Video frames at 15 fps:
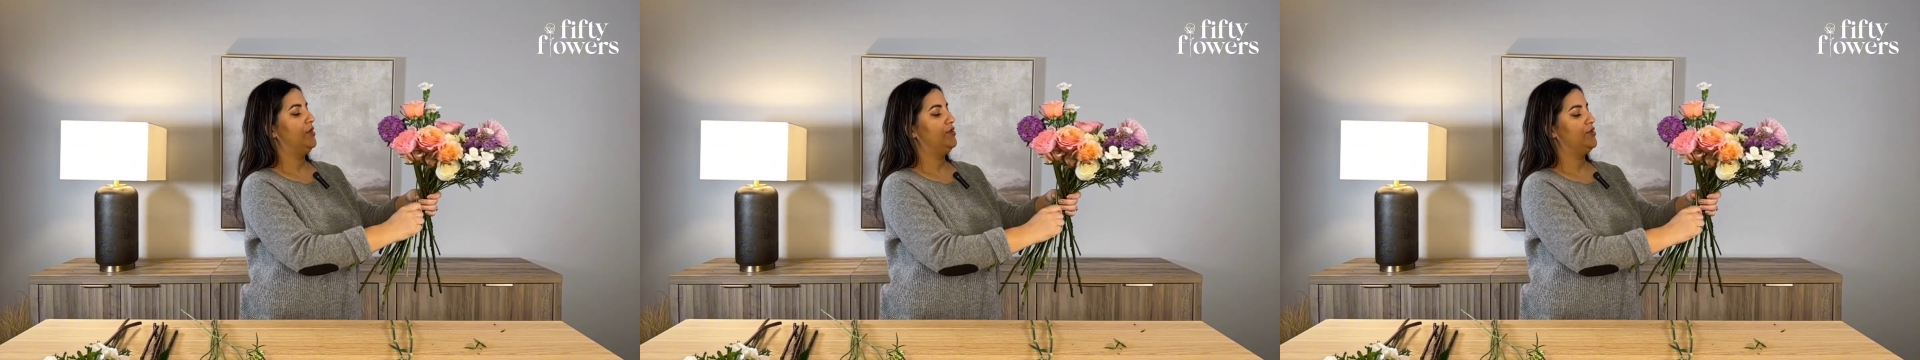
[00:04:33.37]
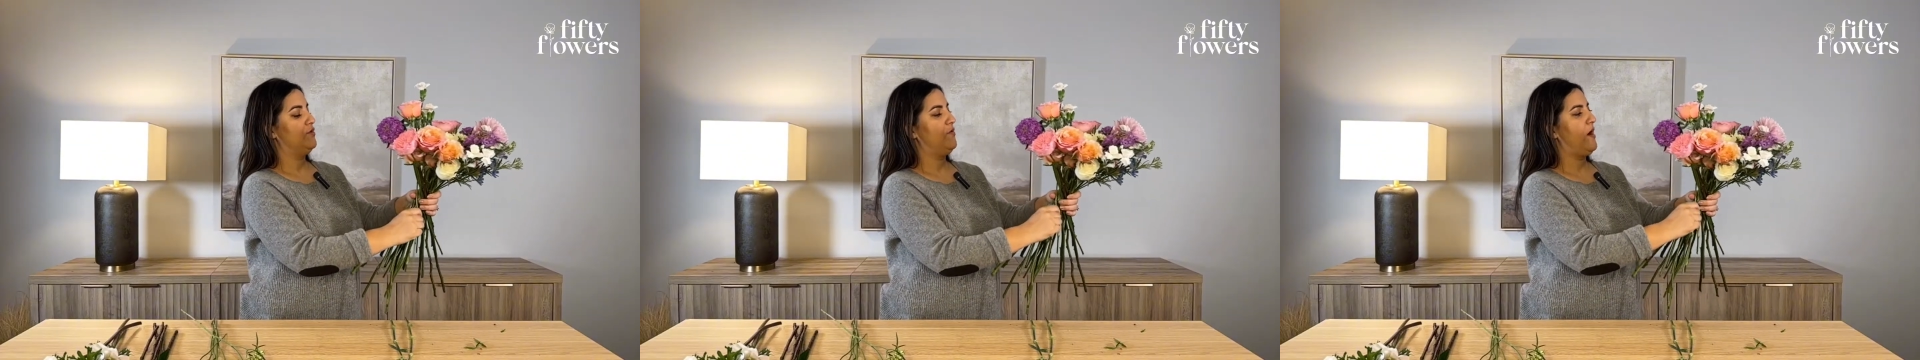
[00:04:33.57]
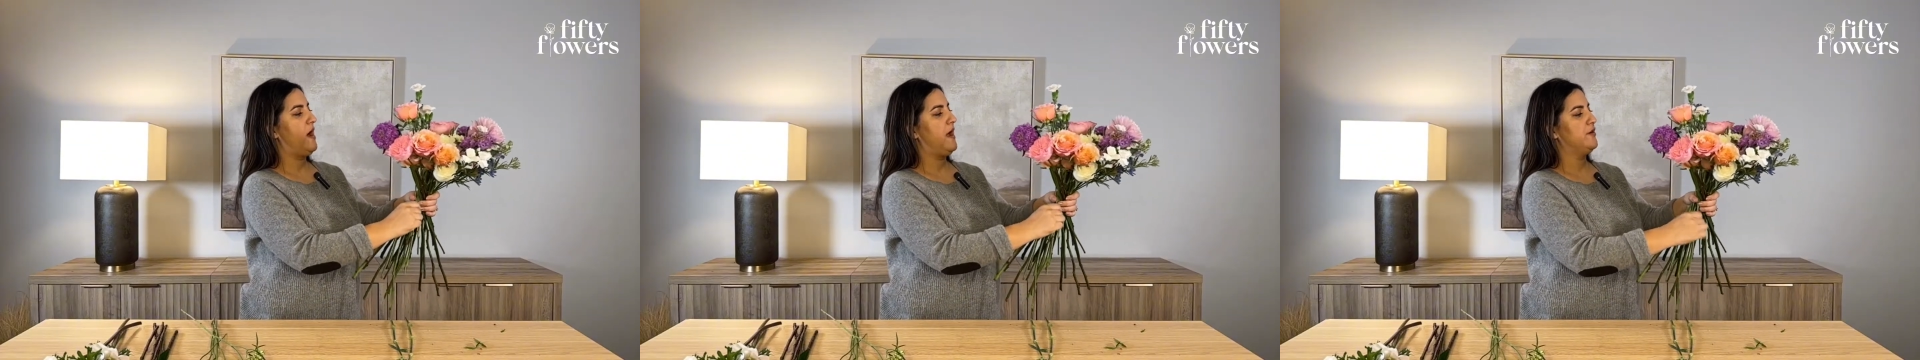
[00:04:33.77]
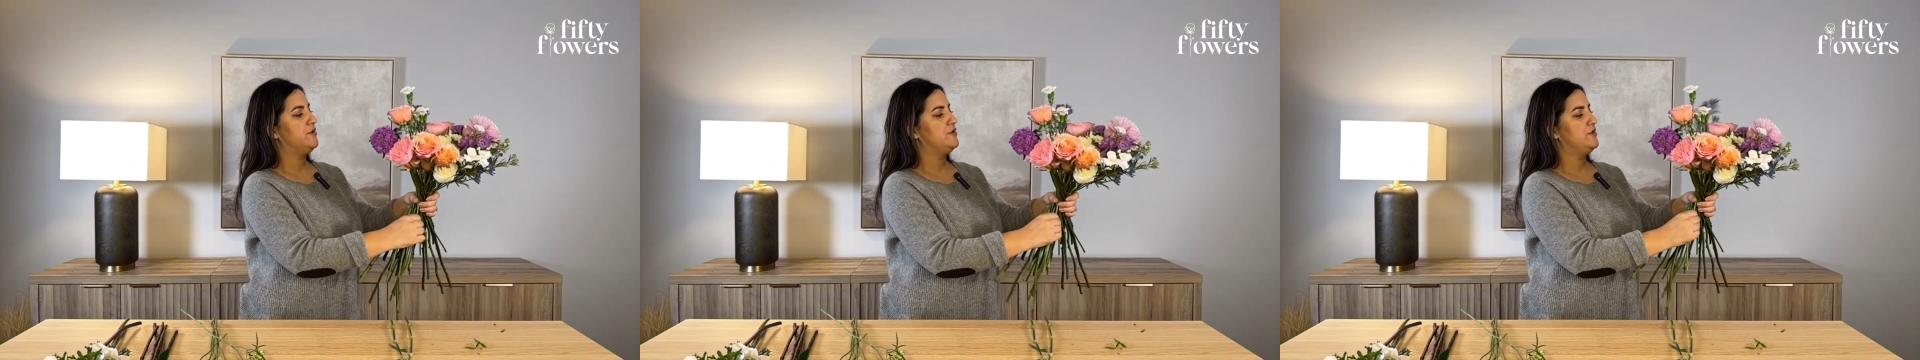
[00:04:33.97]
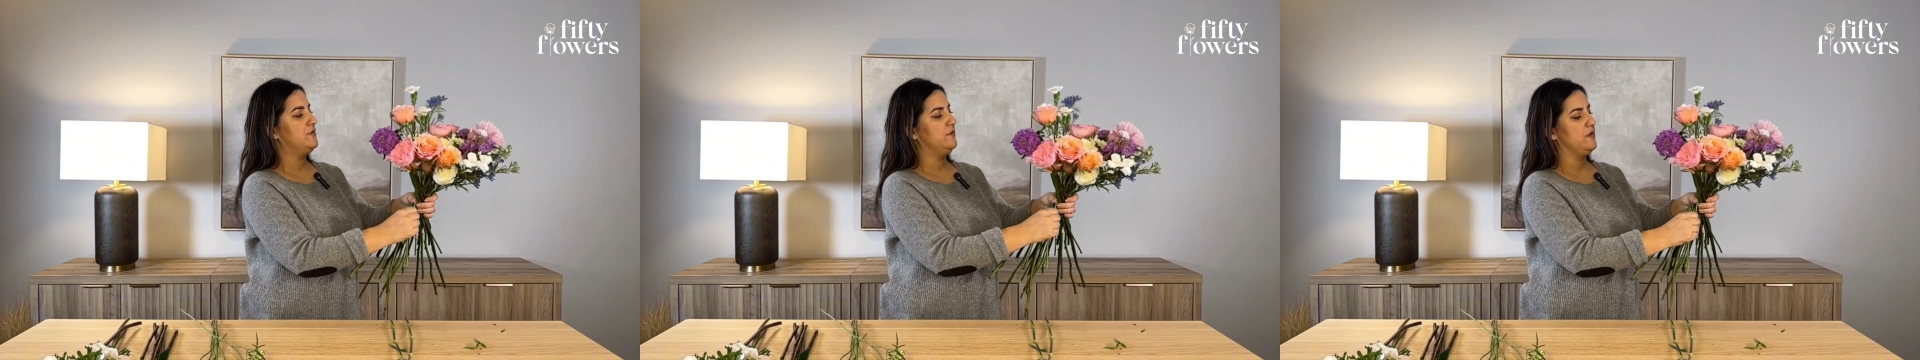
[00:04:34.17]
too high or
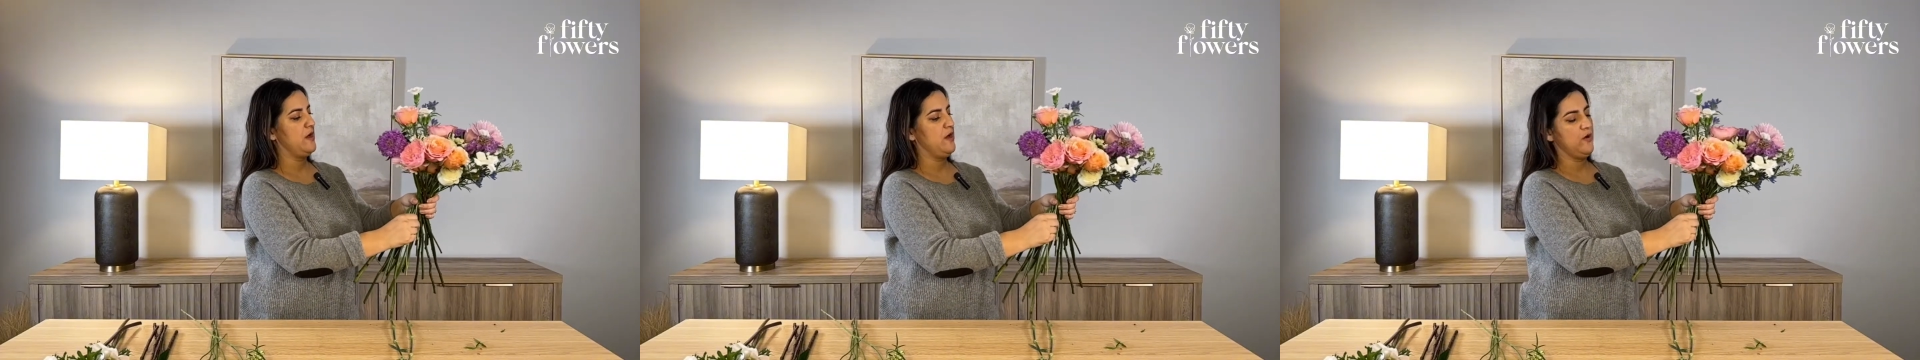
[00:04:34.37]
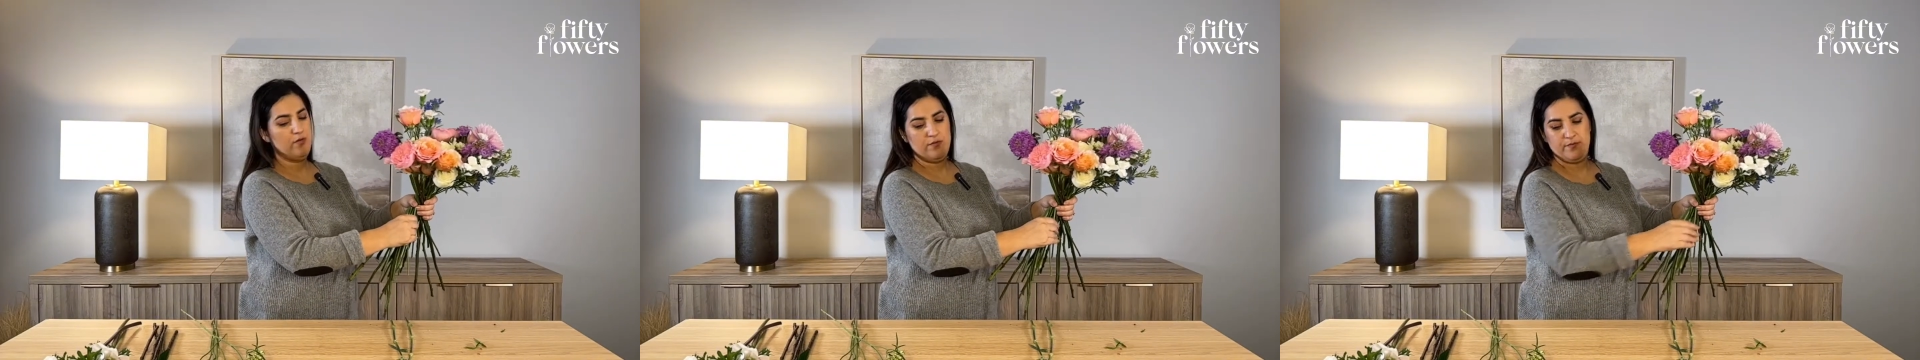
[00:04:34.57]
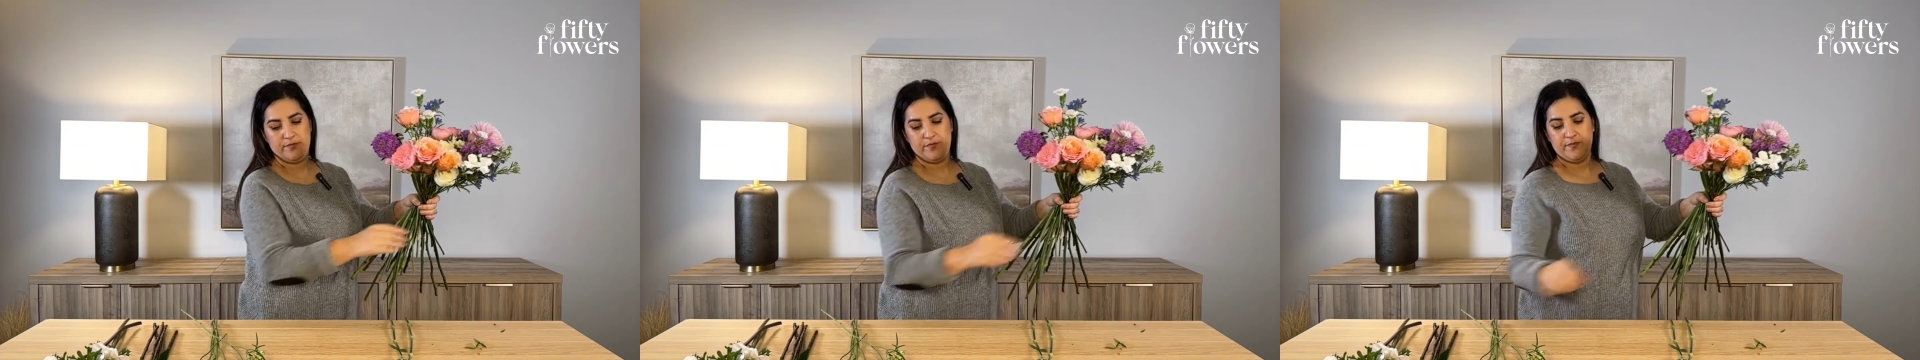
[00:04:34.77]
too low.